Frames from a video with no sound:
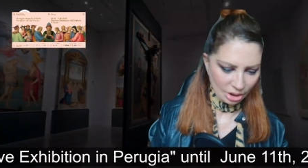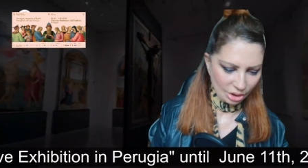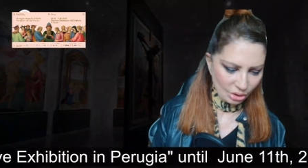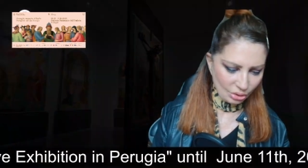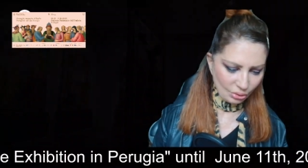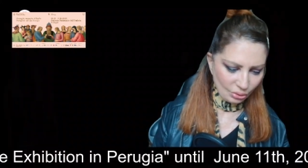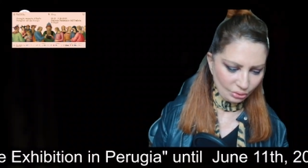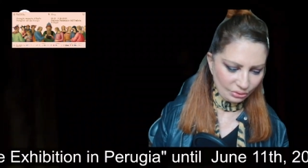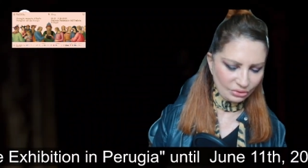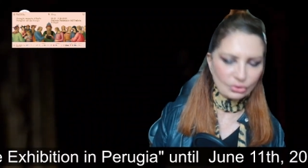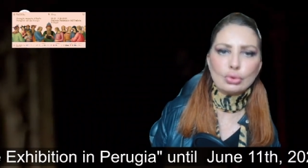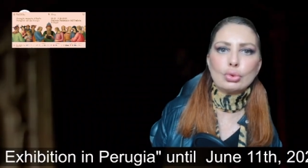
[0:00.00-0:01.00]
you
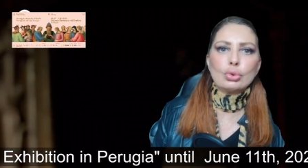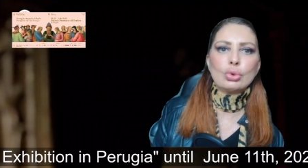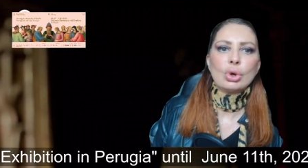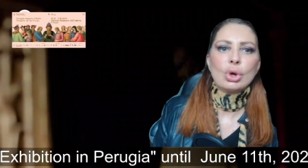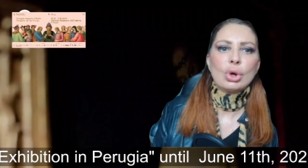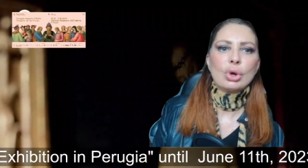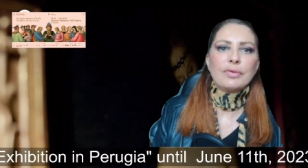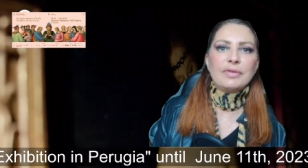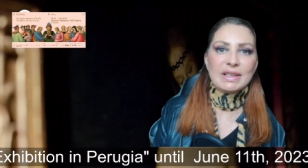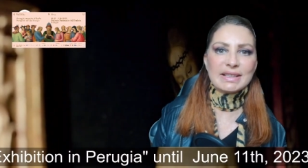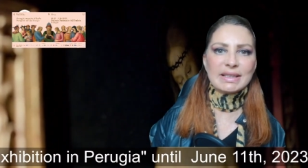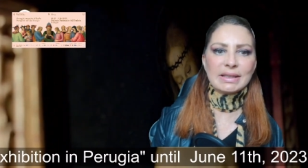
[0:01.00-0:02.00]
to
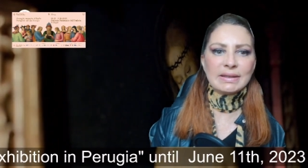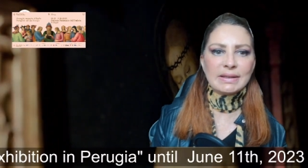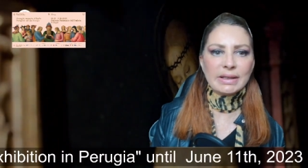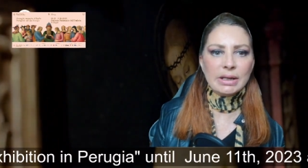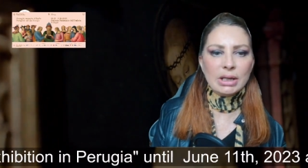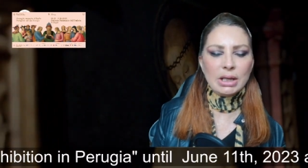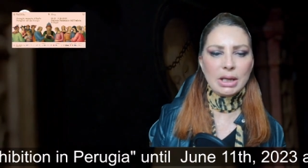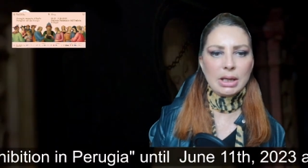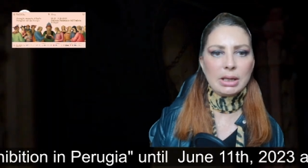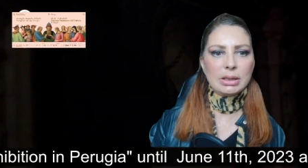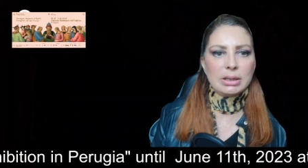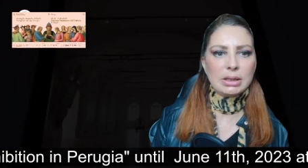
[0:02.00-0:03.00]
visit
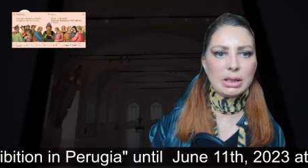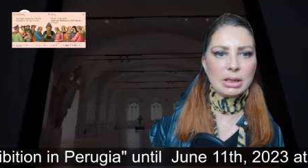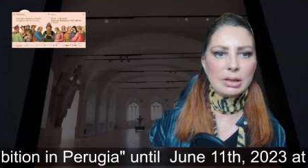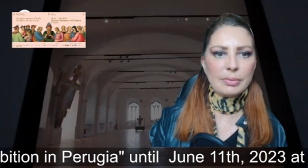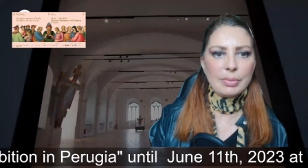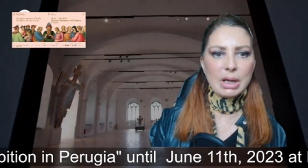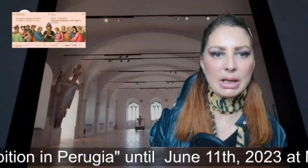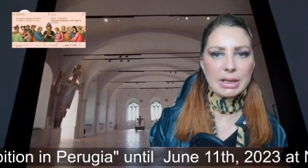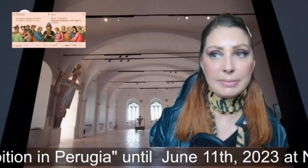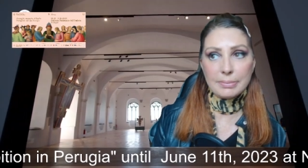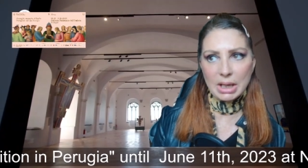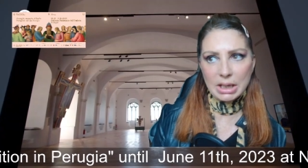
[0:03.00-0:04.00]
and uh, my
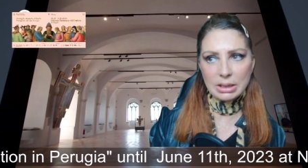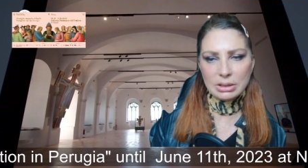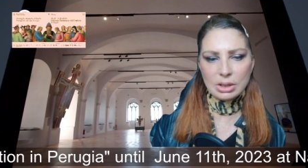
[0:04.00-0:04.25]
main